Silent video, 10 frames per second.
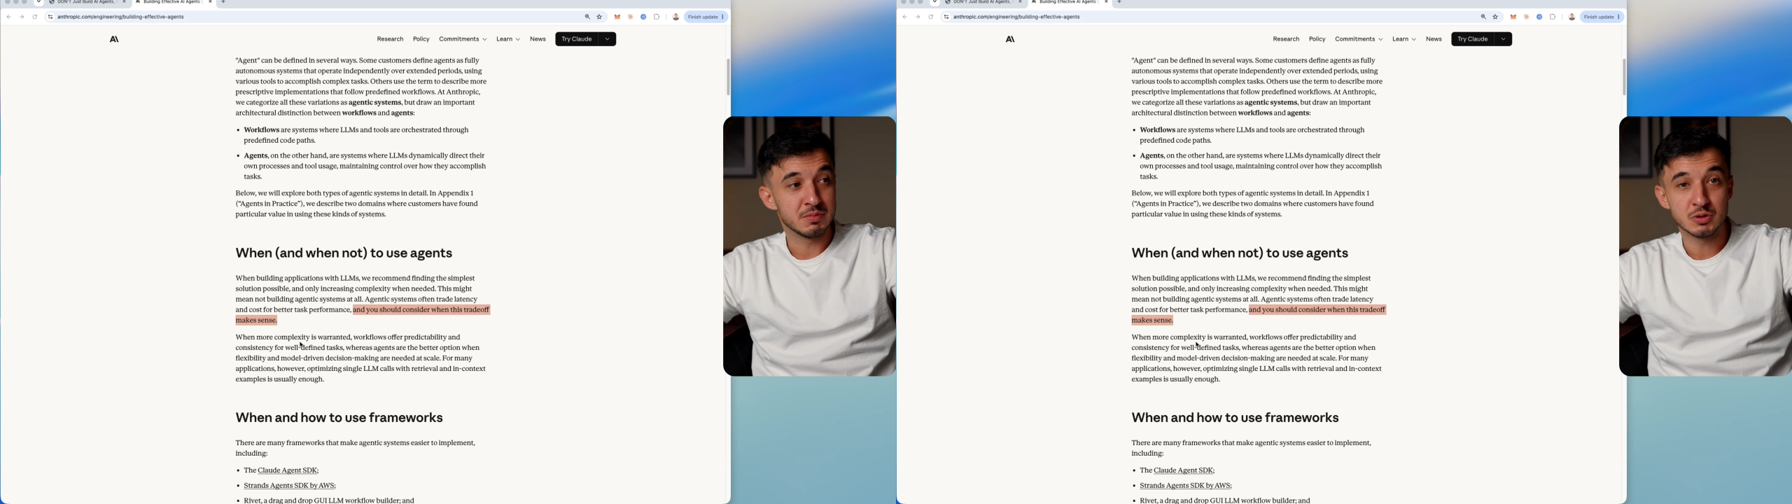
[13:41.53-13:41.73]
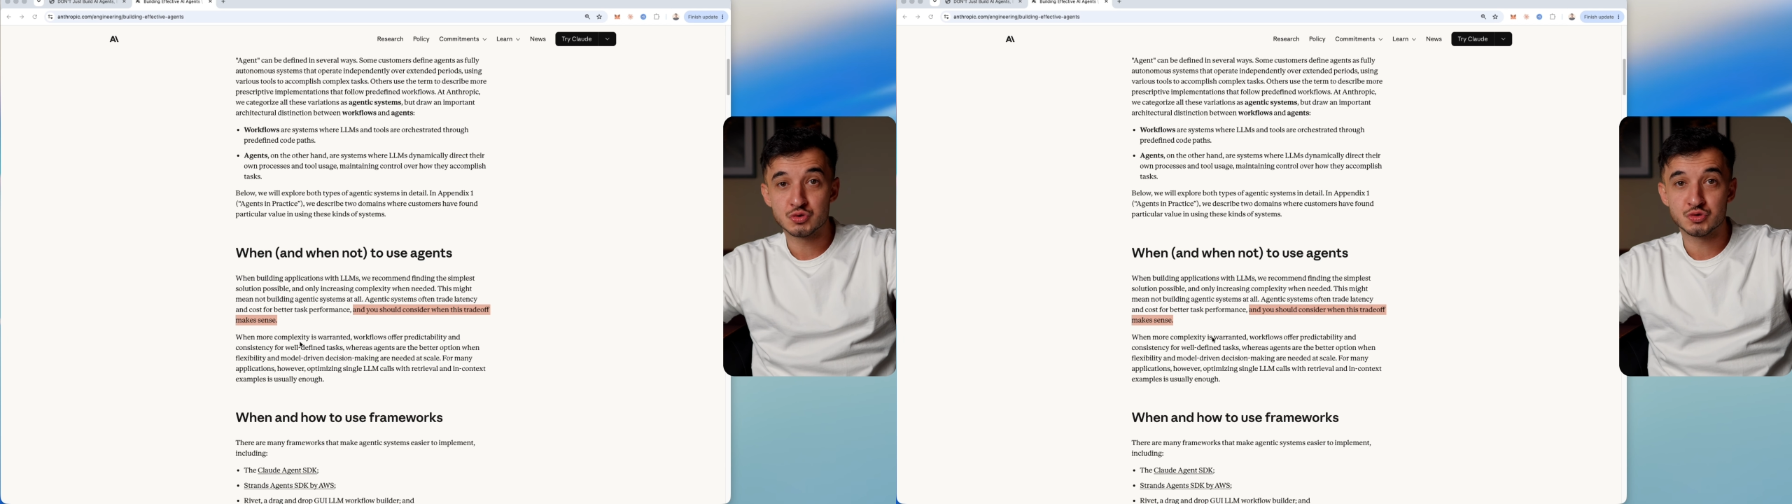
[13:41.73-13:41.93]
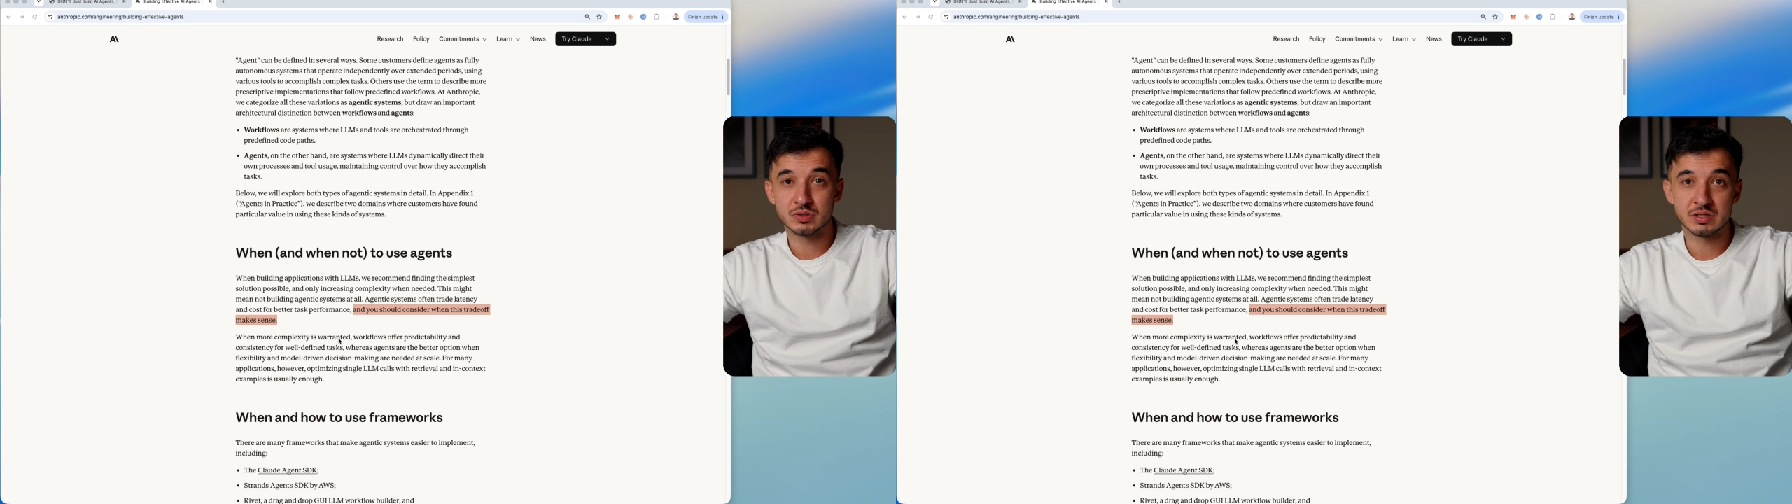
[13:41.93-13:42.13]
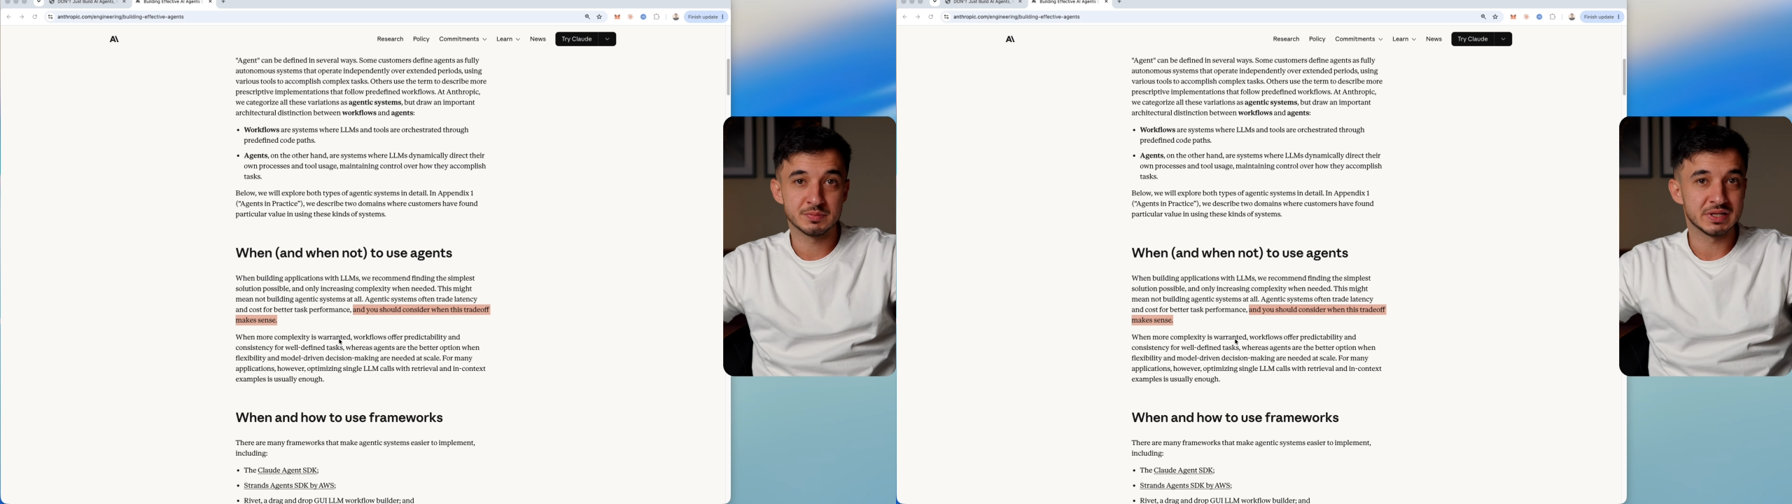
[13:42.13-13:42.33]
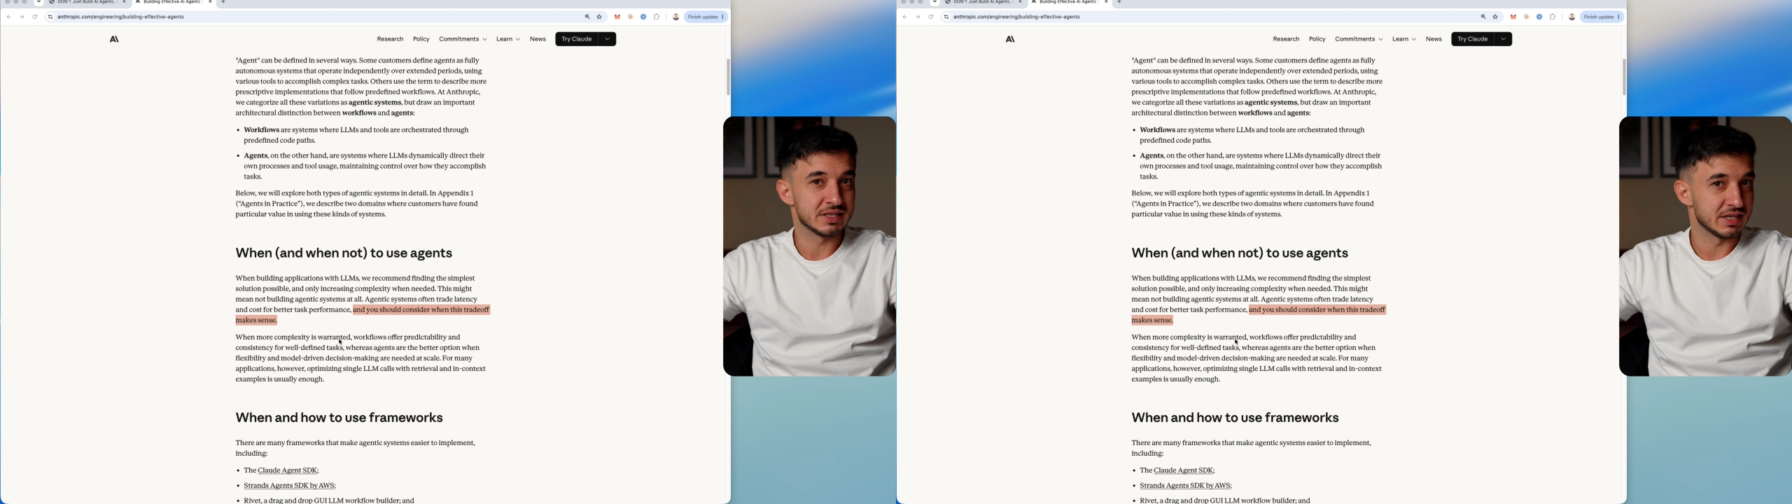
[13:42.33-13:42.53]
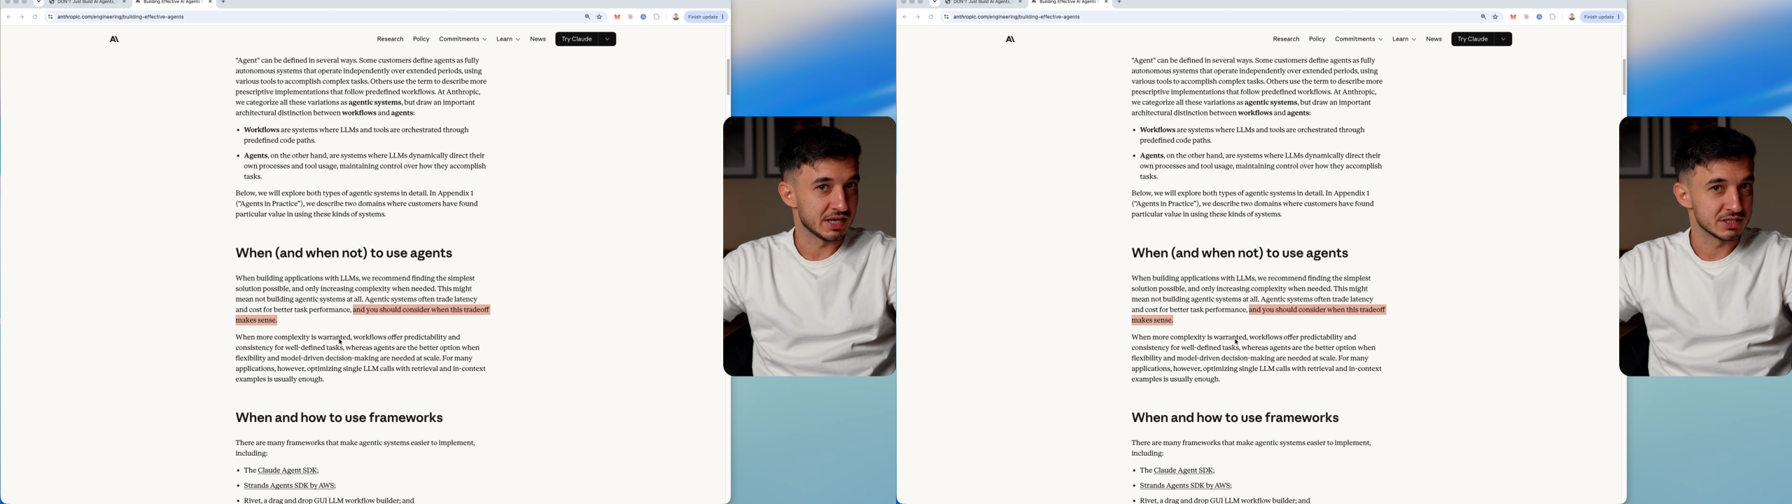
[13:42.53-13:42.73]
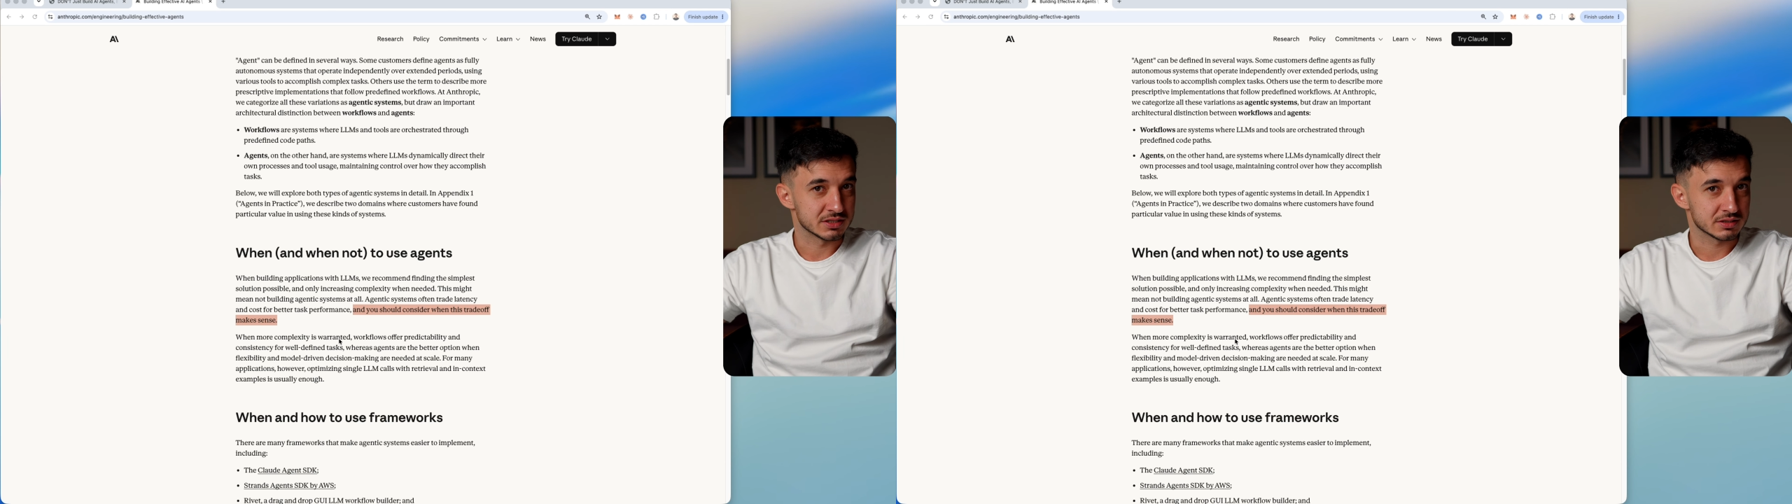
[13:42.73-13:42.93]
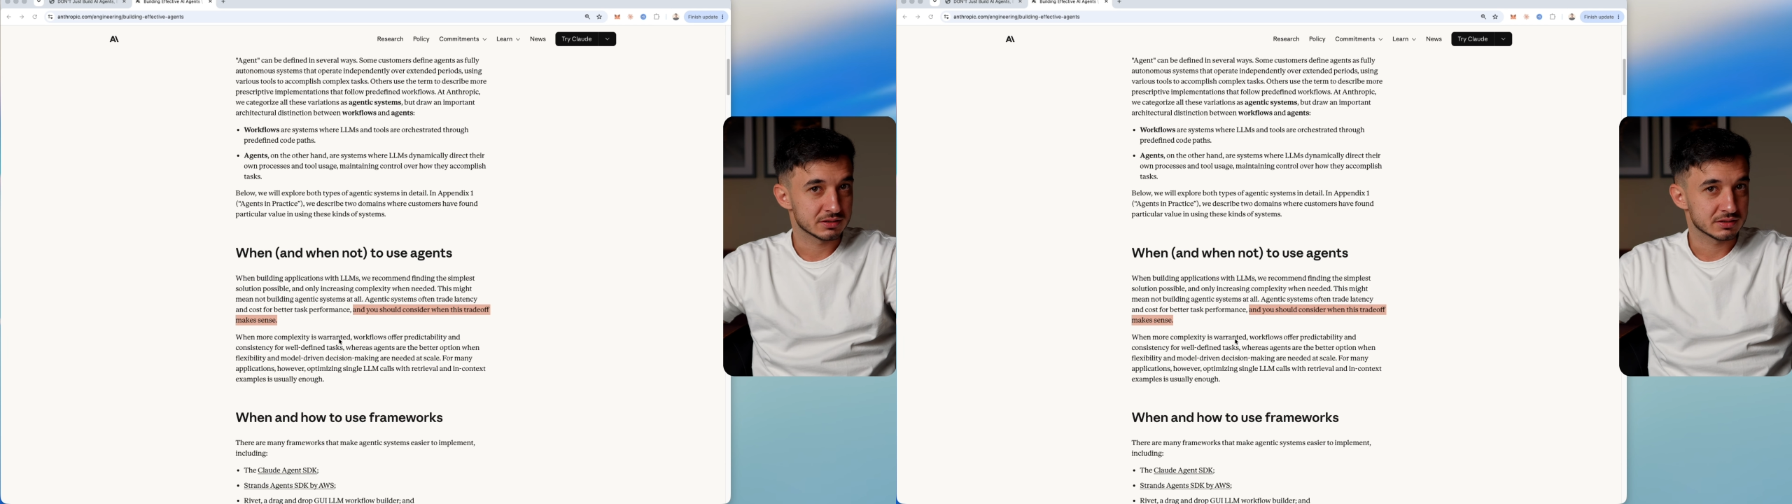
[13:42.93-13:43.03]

you shouldn't build the agent.